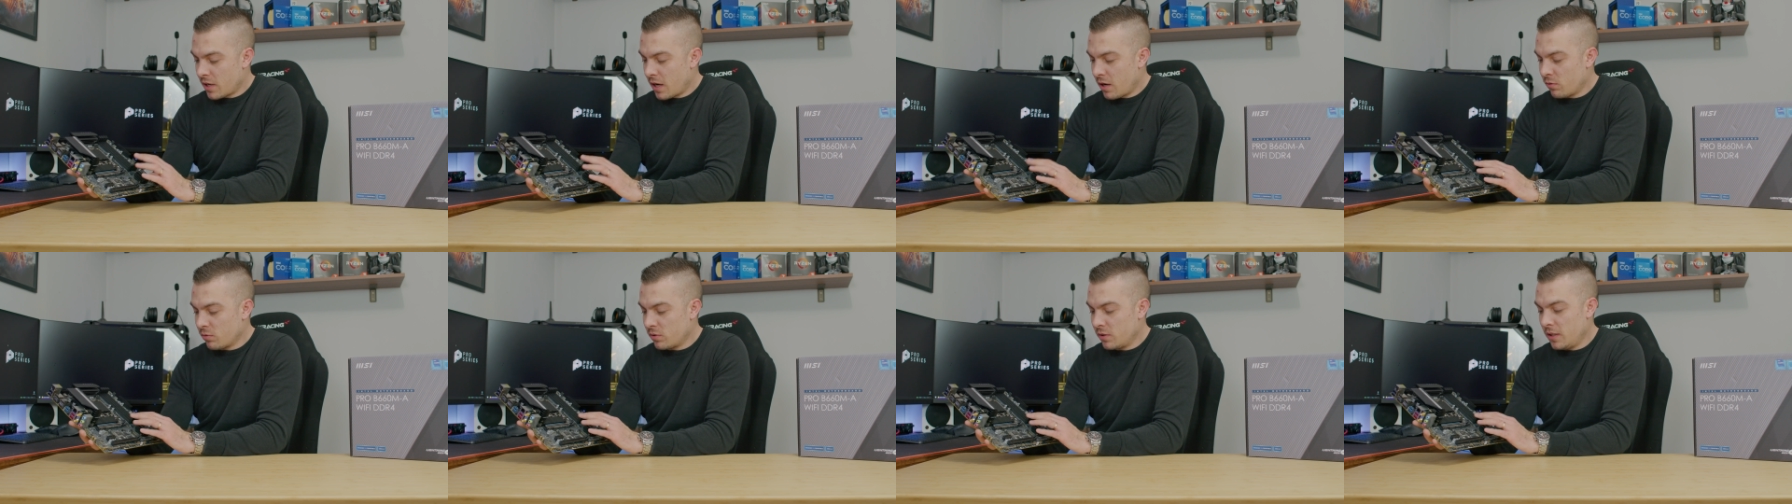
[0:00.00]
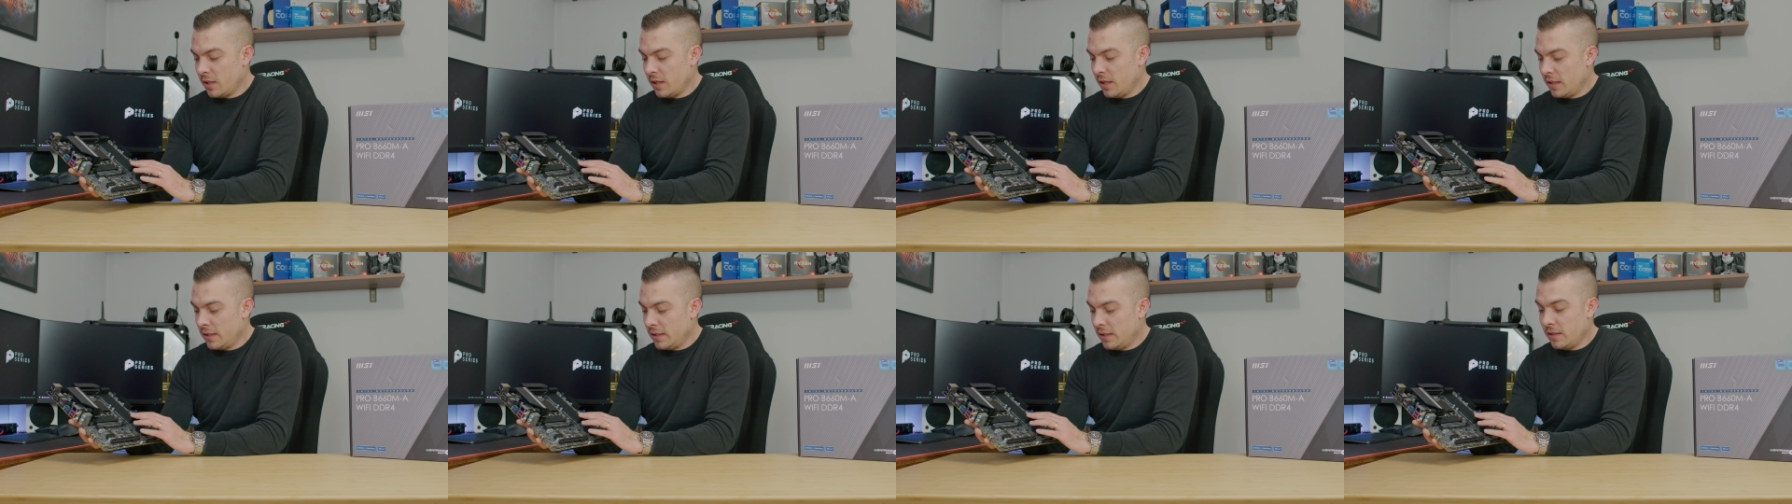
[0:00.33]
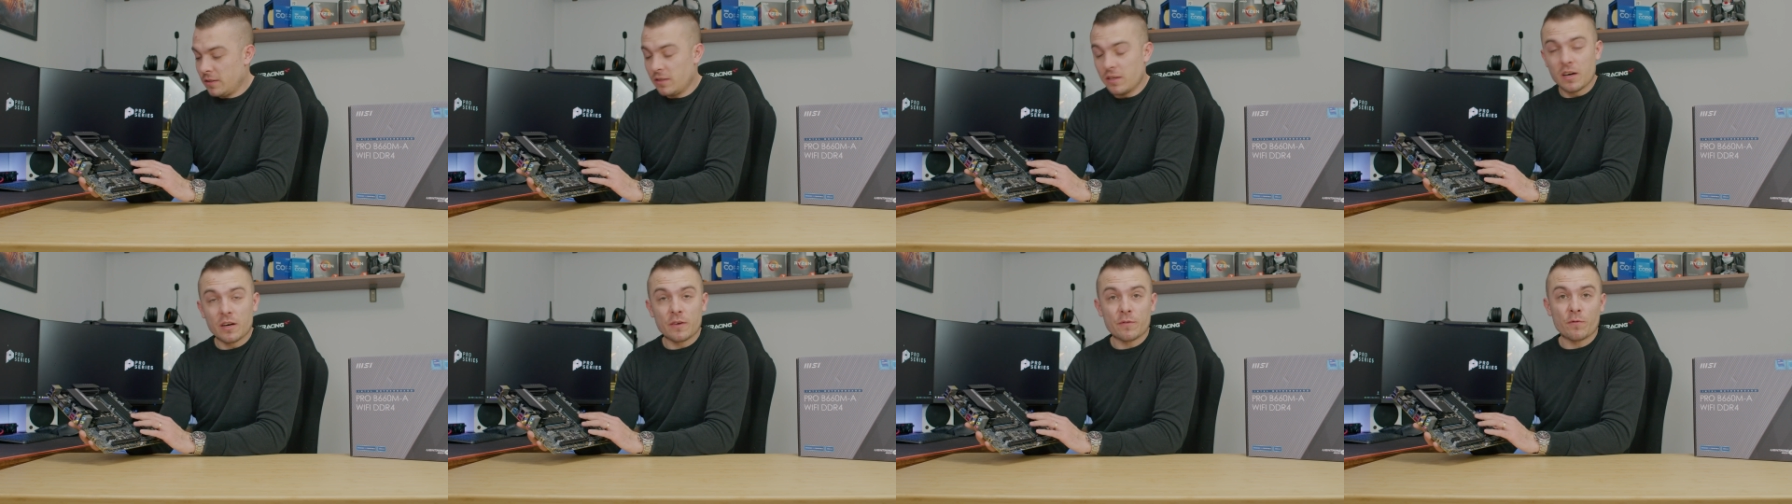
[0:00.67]
how the
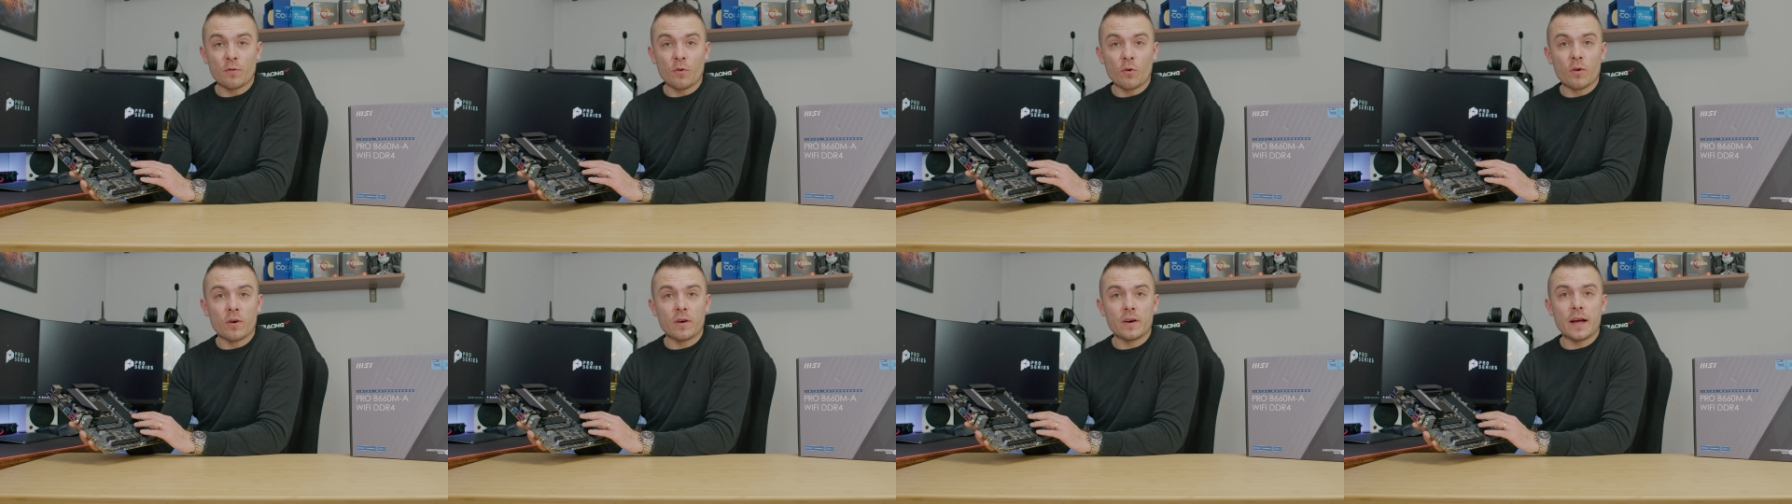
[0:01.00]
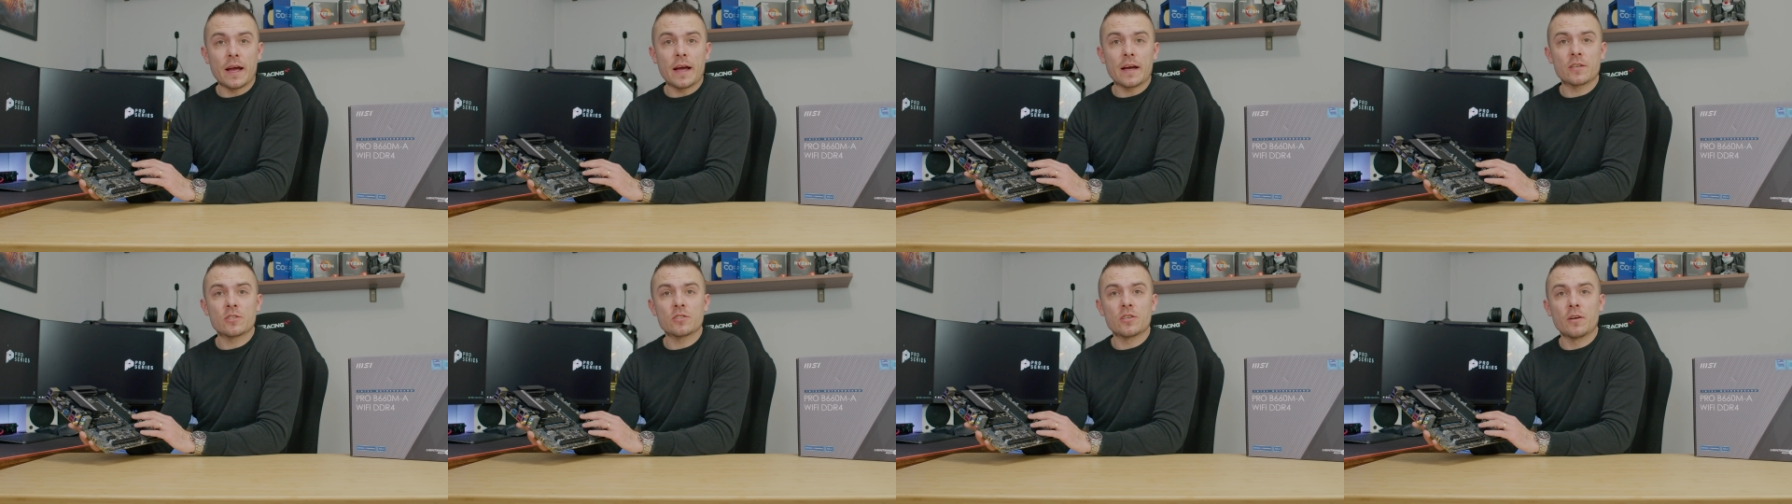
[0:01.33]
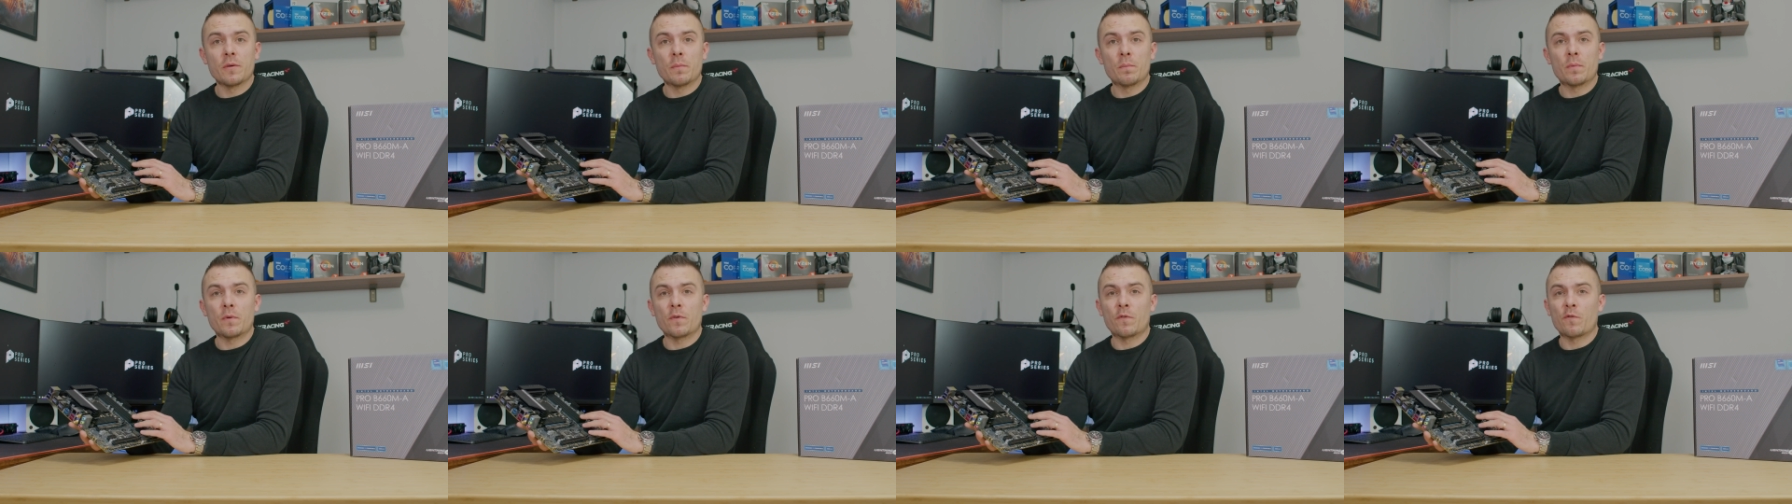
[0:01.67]
DDR4
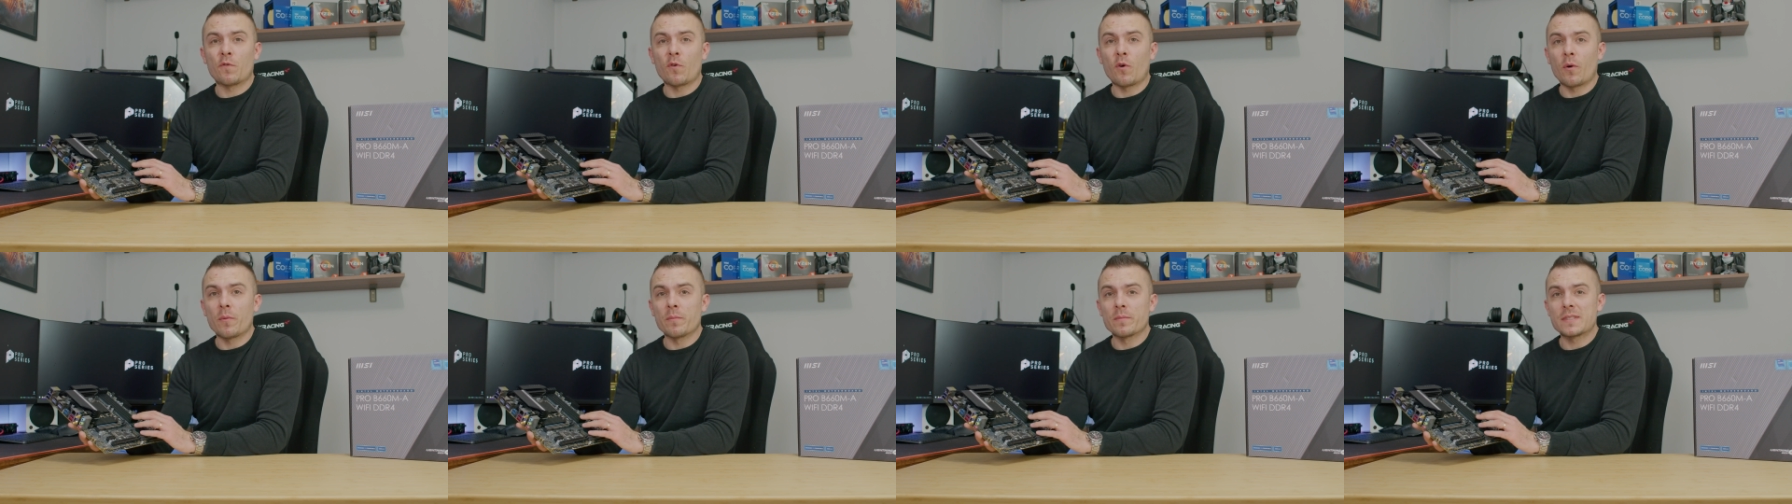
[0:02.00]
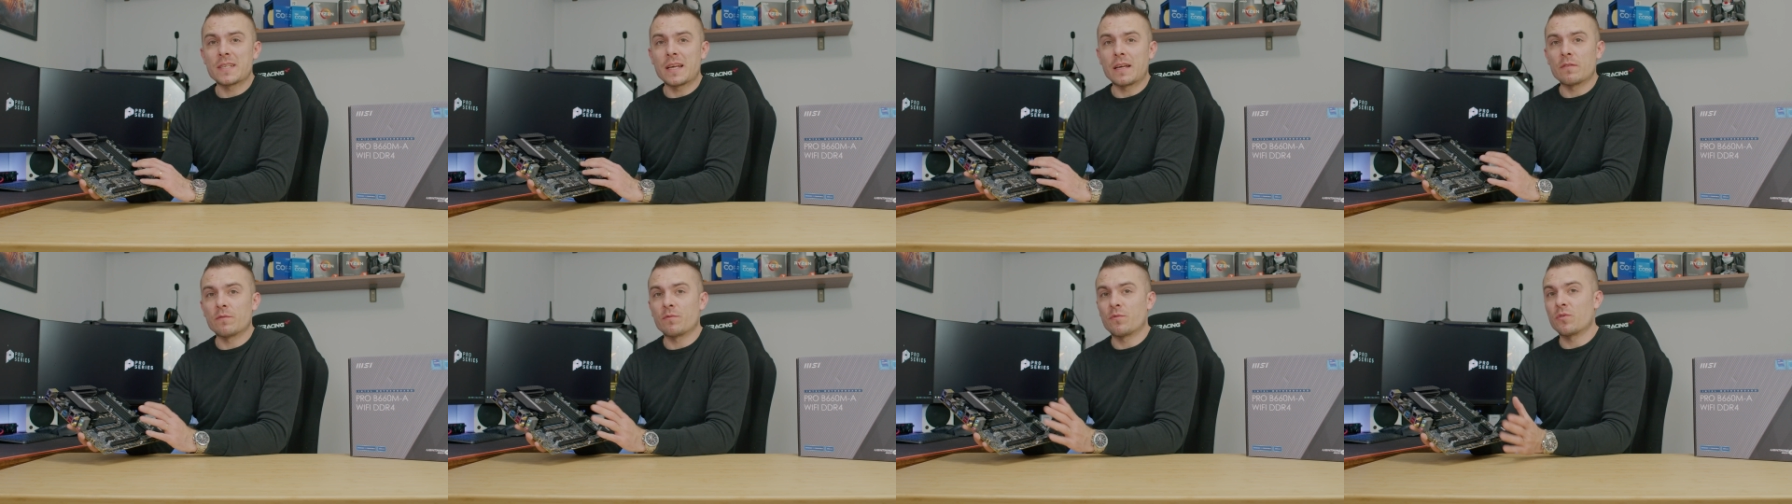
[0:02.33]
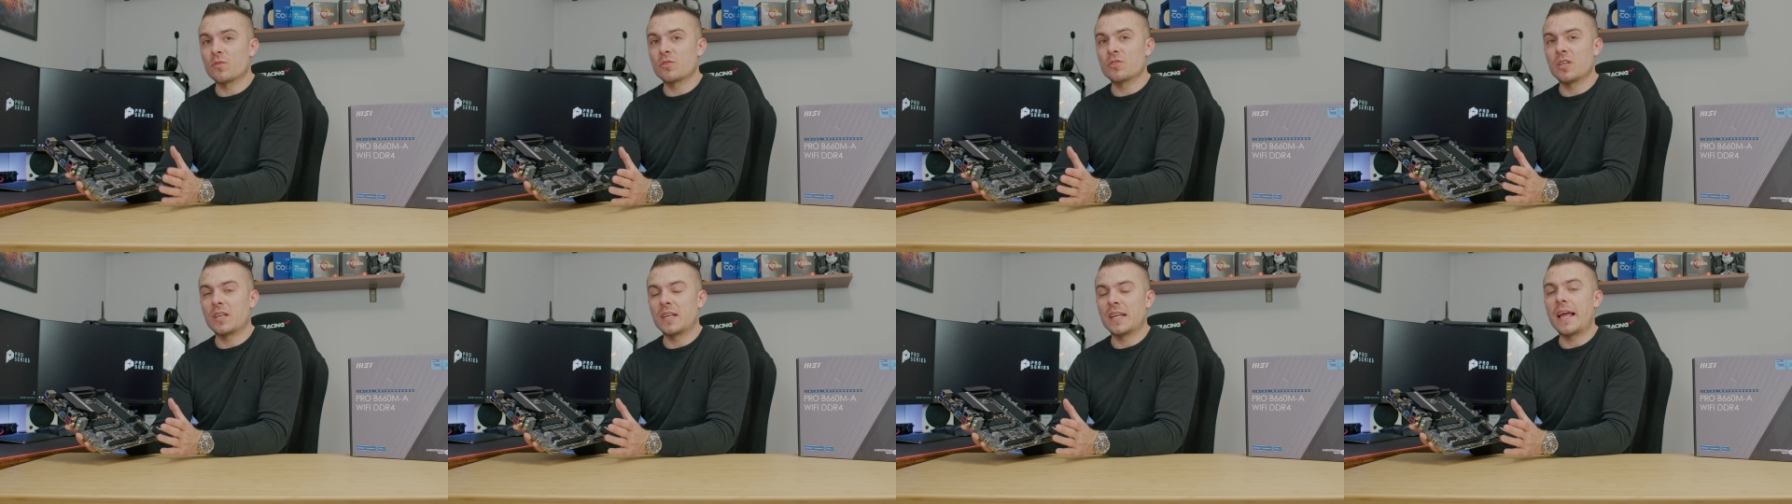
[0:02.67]
actually performs.
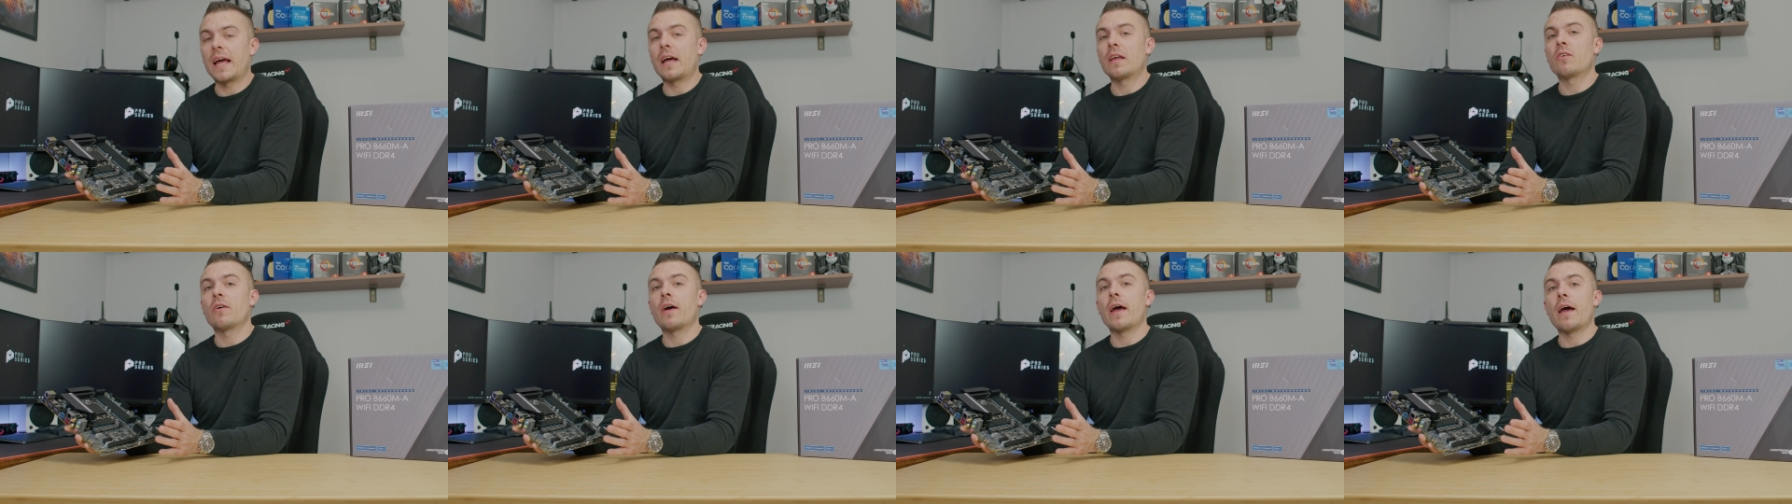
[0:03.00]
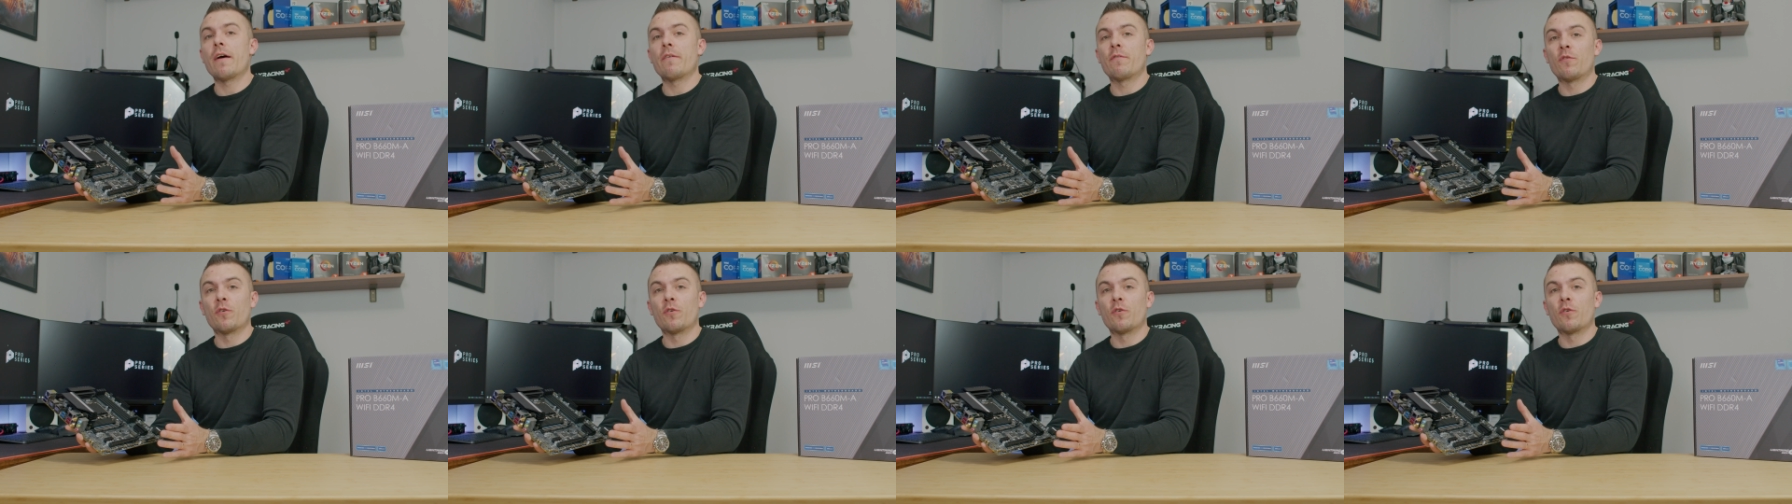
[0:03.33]
Unfortunately, I don't have